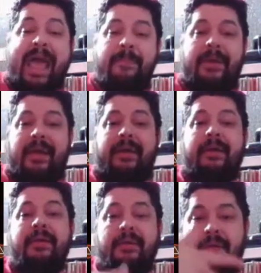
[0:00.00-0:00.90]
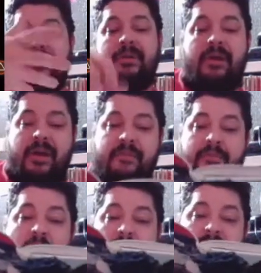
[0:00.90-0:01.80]
epic
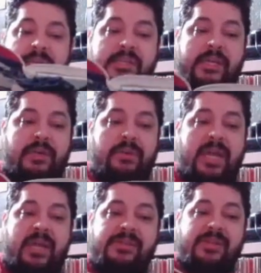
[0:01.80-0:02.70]
varieties that you need.